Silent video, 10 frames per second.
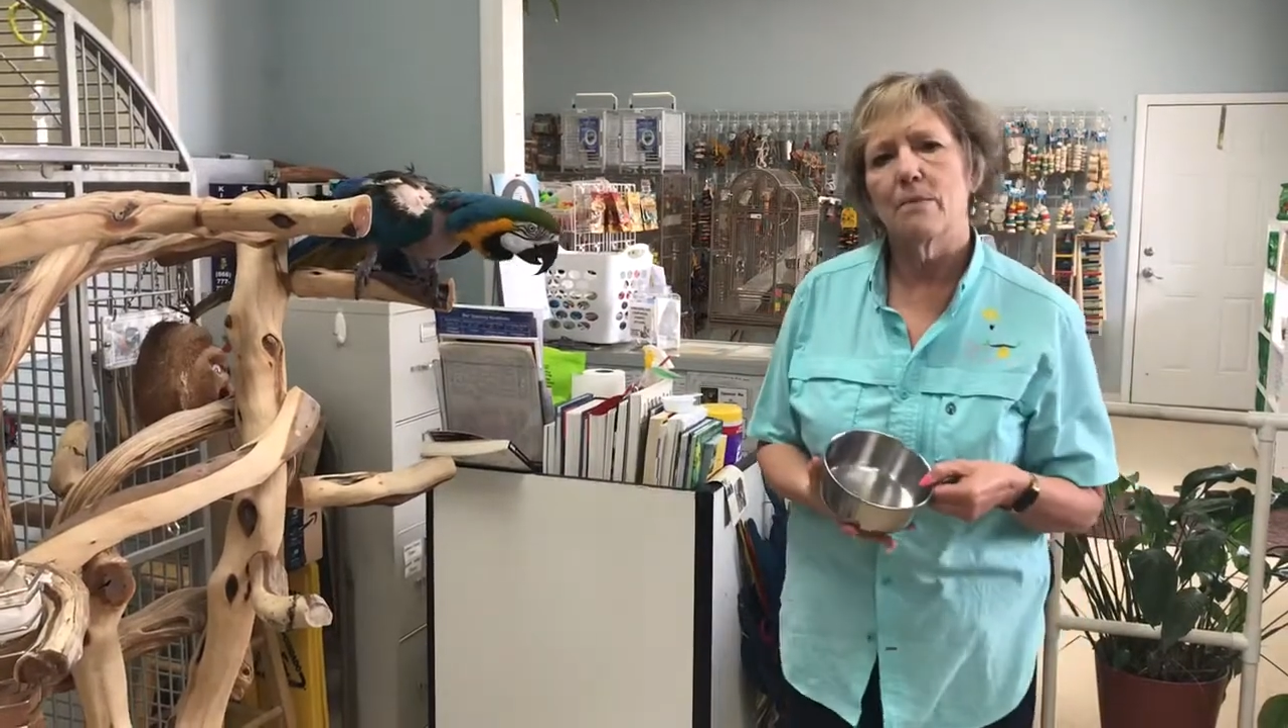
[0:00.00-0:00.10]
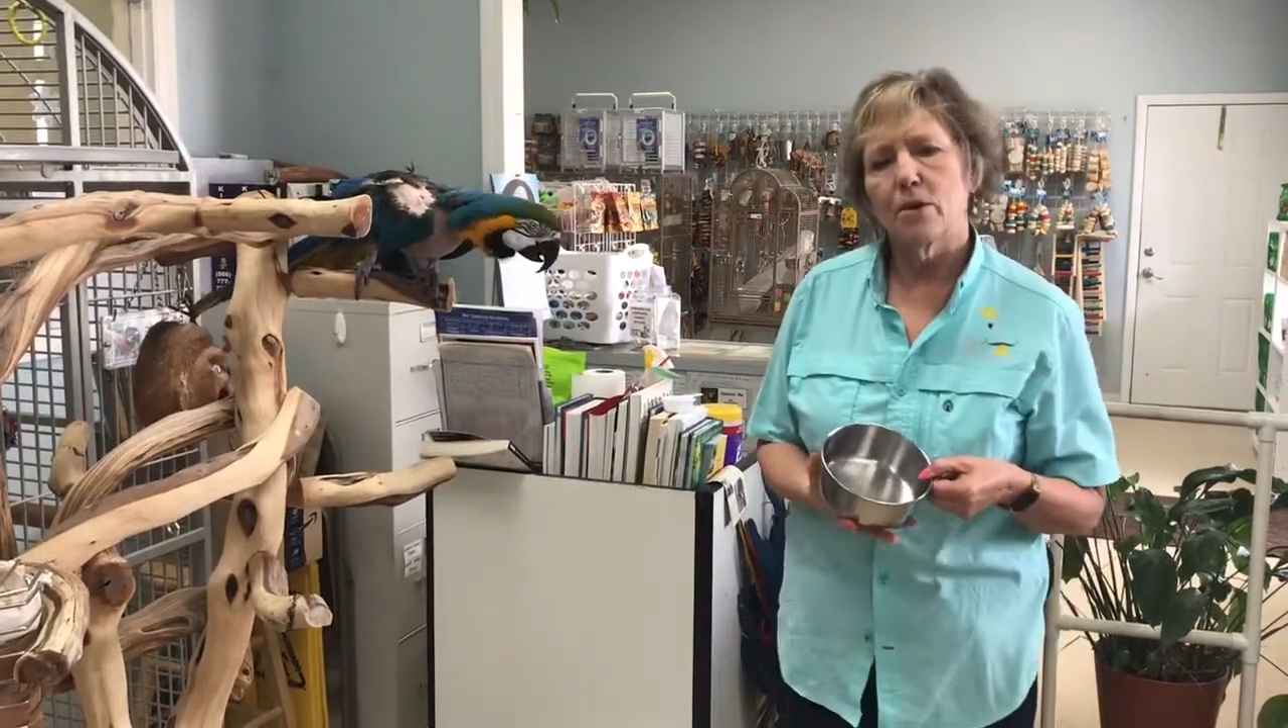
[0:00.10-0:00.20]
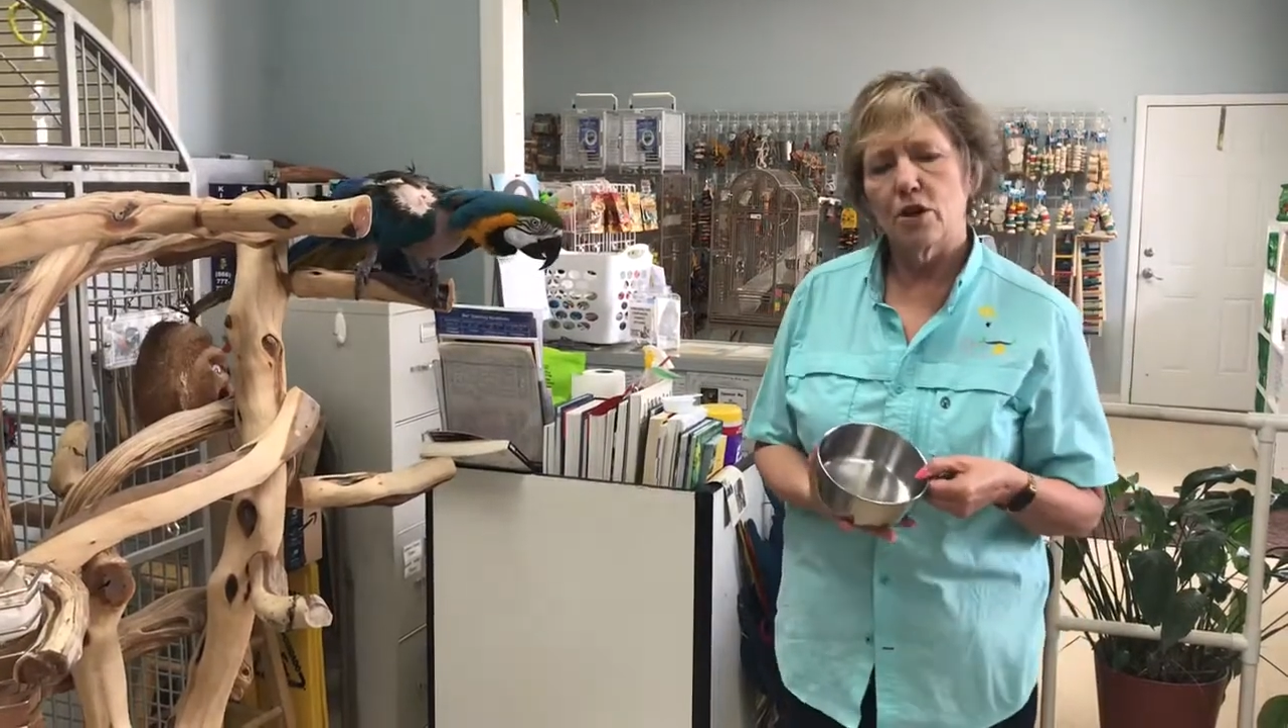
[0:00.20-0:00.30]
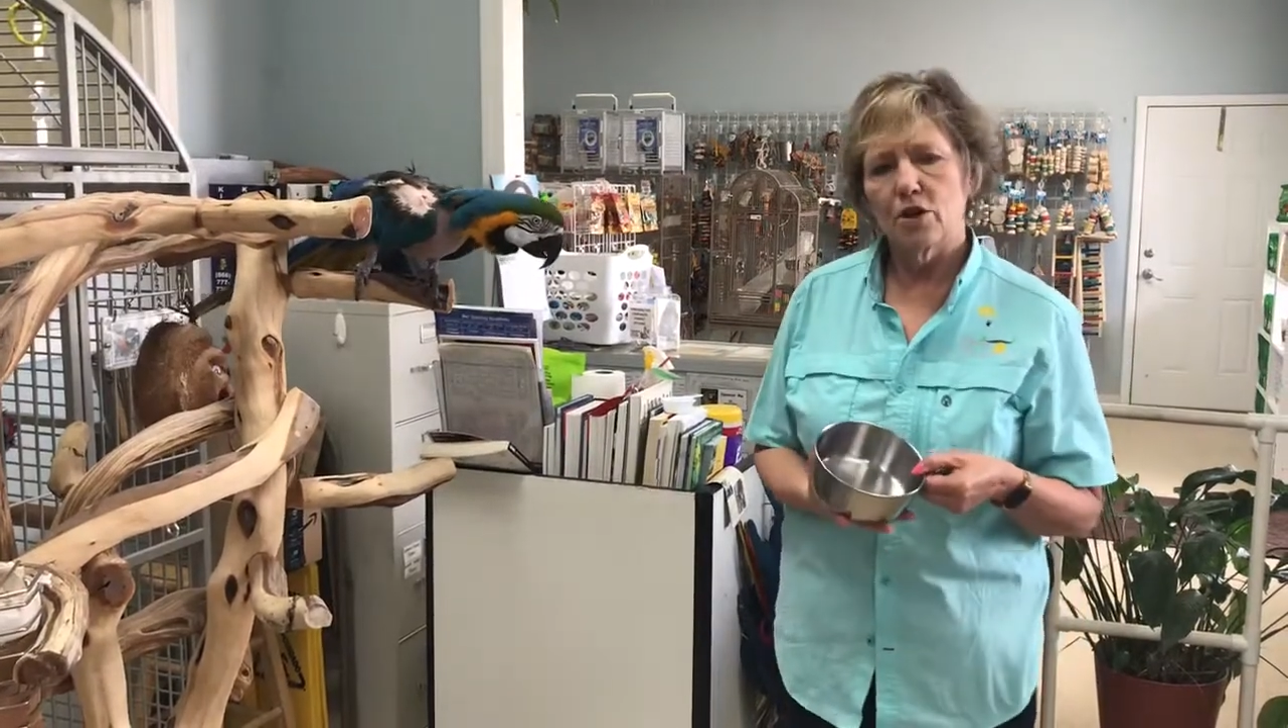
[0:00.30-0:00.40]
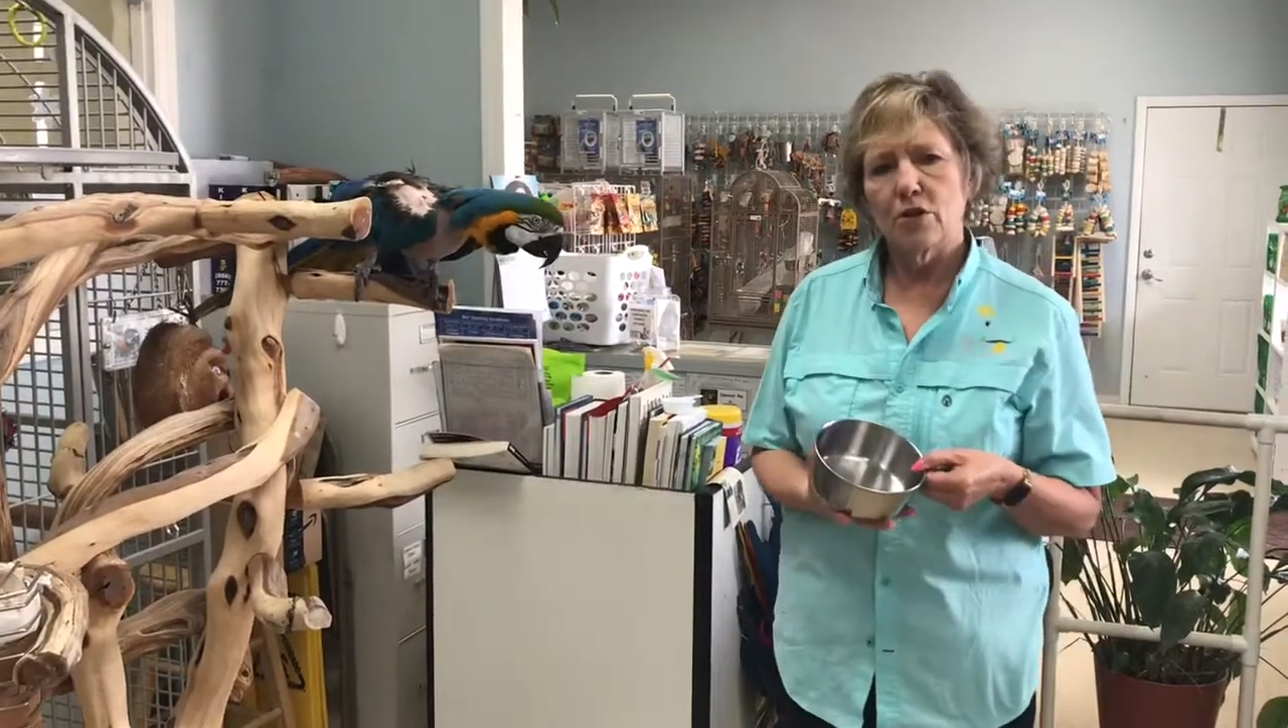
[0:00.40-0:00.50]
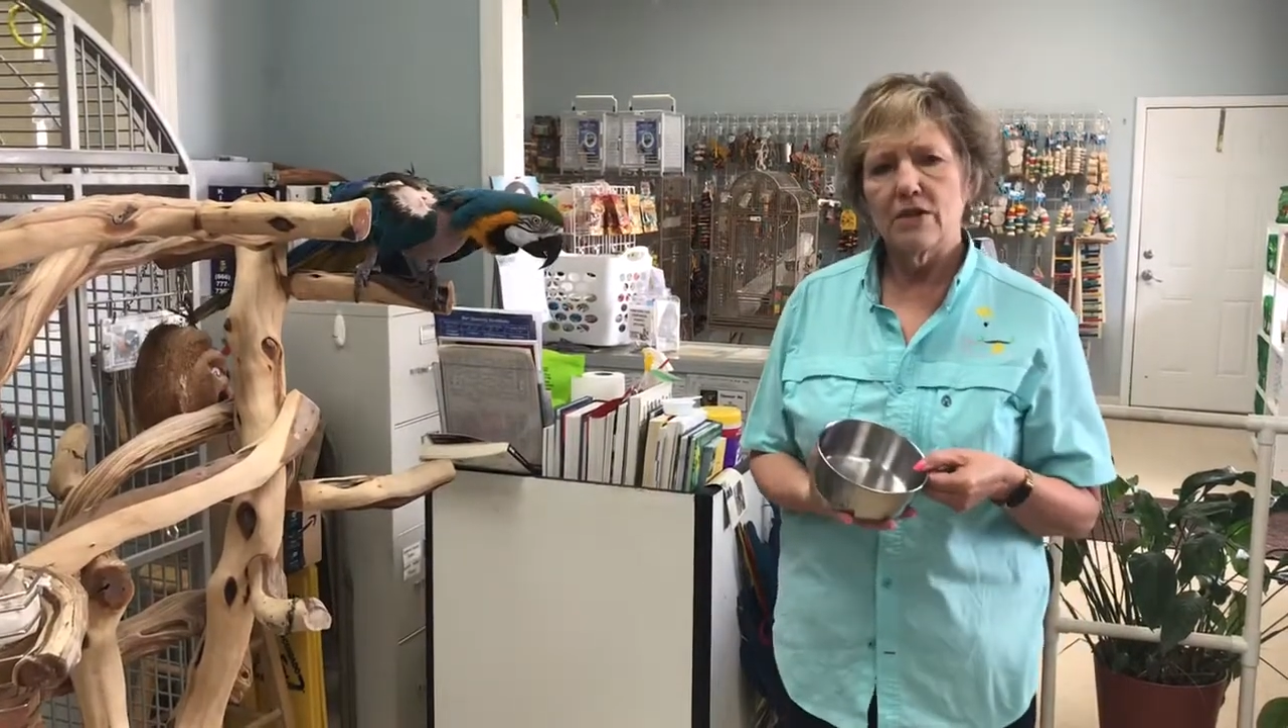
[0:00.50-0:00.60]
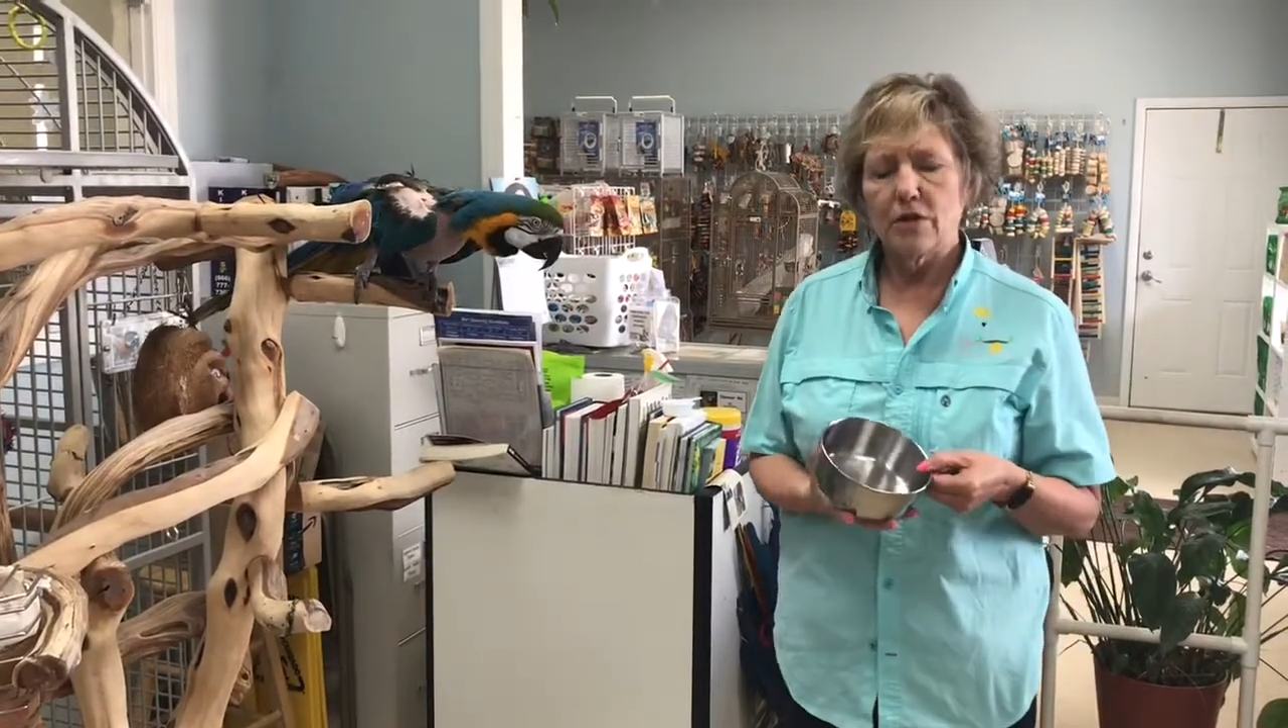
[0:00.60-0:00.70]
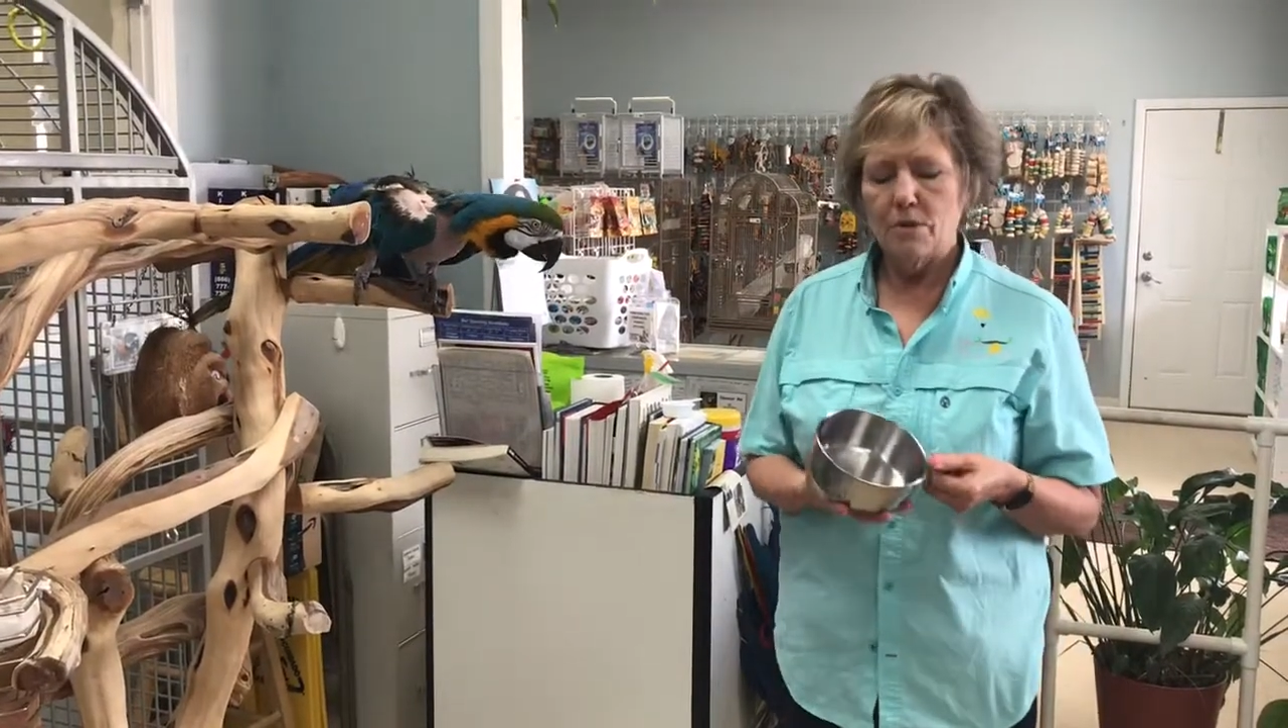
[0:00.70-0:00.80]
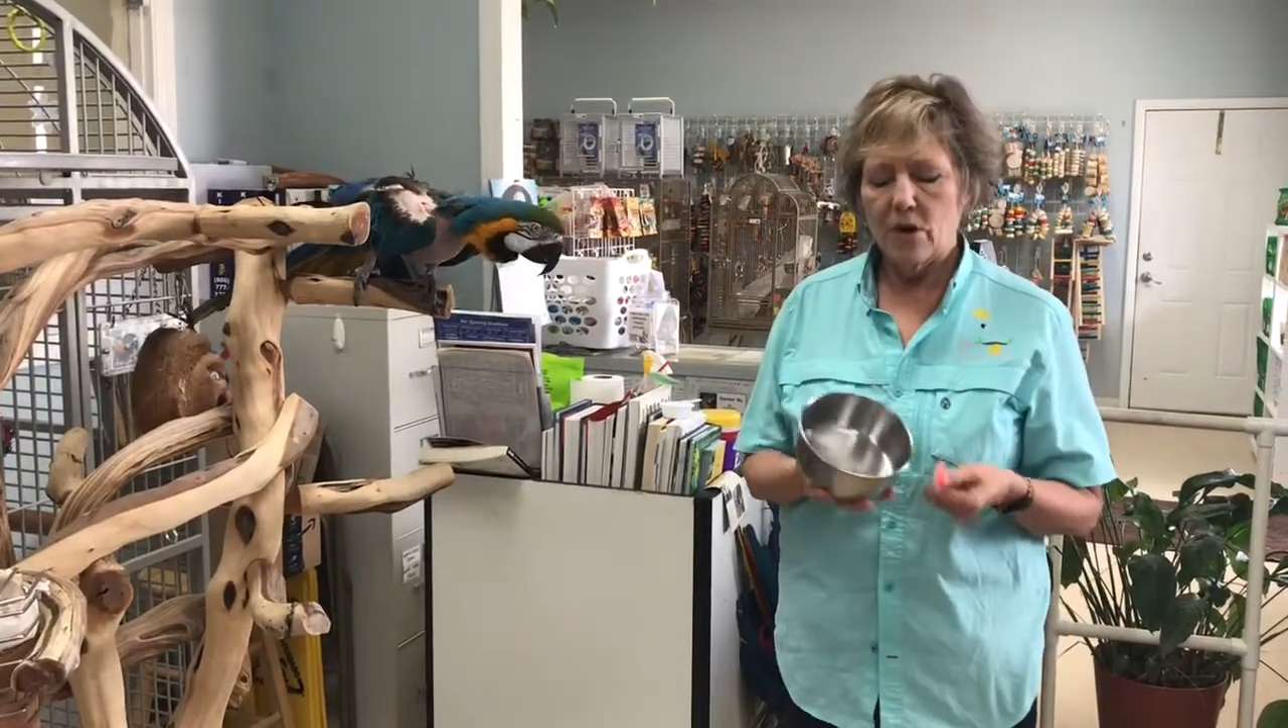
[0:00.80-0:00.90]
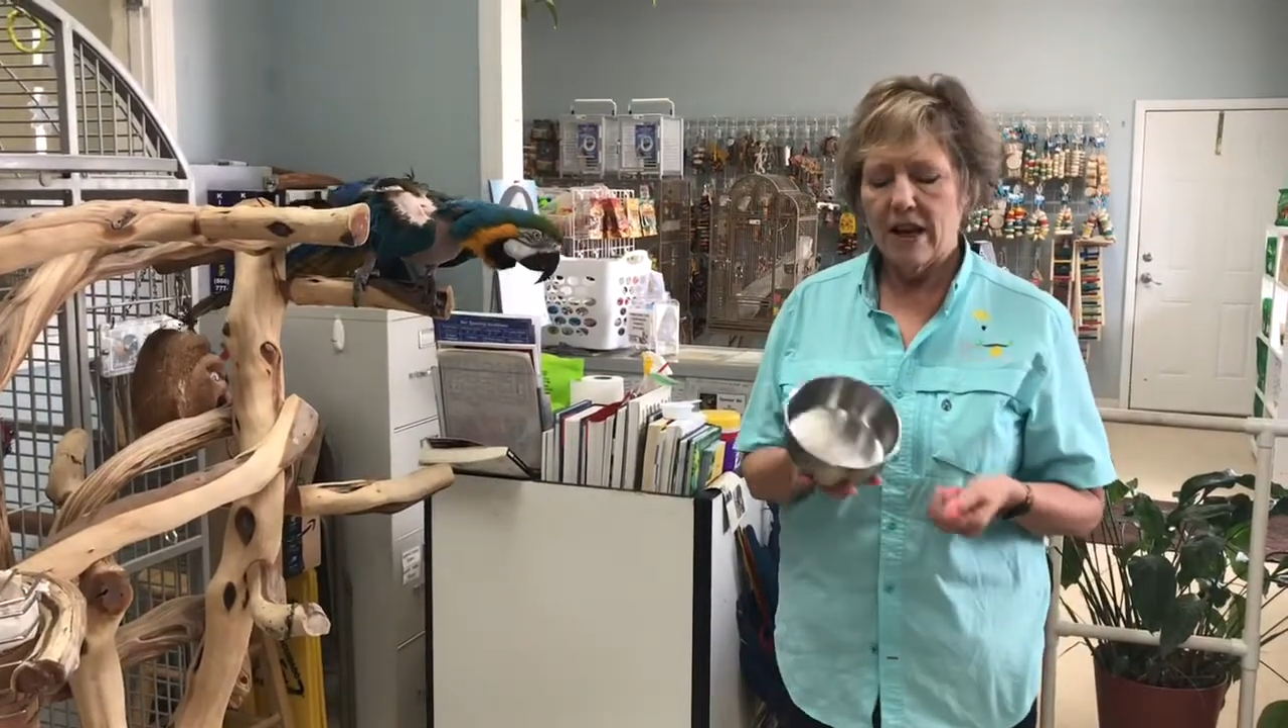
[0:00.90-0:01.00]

a bird a treat from your